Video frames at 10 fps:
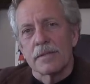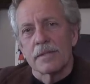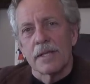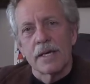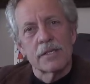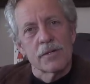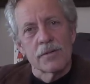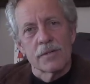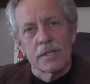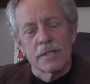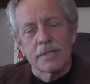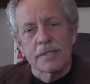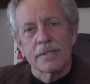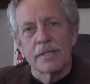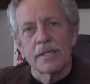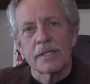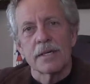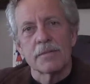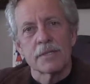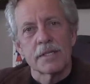they told us it
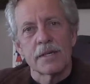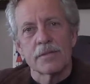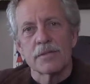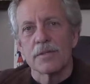comes down